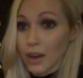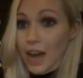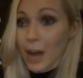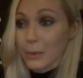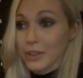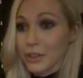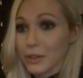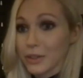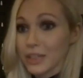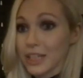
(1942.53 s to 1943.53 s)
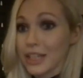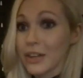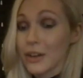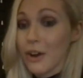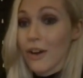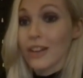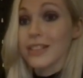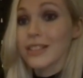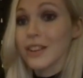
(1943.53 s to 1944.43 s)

Absolutely not.